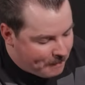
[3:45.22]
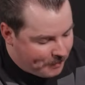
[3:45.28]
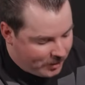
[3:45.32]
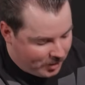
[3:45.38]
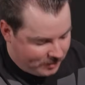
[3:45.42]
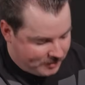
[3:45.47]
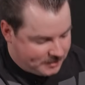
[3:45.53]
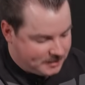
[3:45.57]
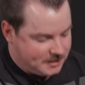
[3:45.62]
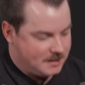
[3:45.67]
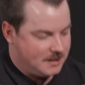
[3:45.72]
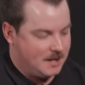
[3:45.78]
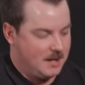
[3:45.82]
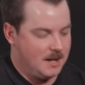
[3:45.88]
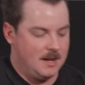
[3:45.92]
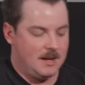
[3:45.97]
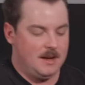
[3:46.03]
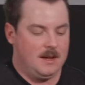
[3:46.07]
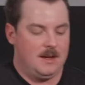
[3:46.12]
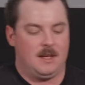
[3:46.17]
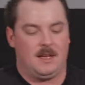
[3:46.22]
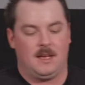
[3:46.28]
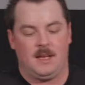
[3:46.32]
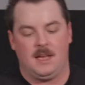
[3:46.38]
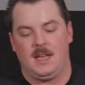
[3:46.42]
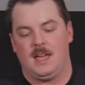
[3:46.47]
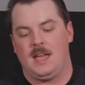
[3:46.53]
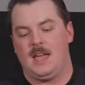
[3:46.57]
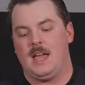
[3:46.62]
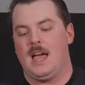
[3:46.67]
books.
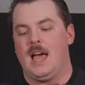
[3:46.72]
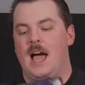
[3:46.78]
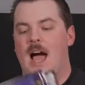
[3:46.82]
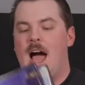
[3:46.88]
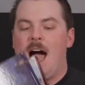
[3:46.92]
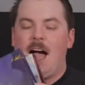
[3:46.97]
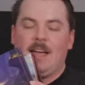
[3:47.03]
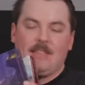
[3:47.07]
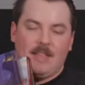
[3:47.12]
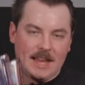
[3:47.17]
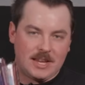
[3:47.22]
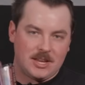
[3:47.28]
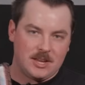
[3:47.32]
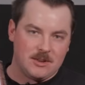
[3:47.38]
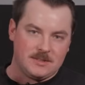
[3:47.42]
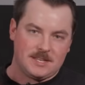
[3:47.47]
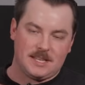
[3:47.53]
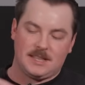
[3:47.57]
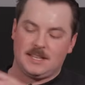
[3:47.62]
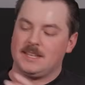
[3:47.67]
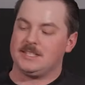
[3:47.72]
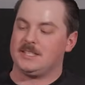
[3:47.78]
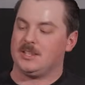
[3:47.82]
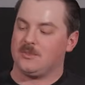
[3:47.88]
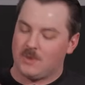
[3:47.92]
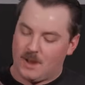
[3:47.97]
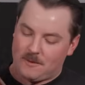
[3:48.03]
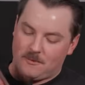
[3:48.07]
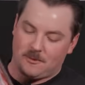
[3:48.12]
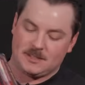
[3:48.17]
I like using these
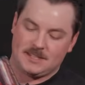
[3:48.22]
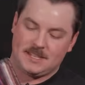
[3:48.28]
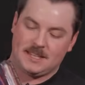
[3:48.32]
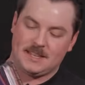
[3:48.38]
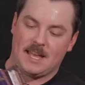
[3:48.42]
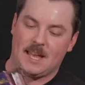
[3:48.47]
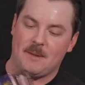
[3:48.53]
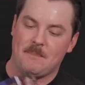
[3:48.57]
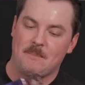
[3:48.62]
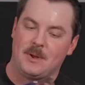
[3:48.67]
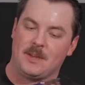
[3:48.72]
and referencing them,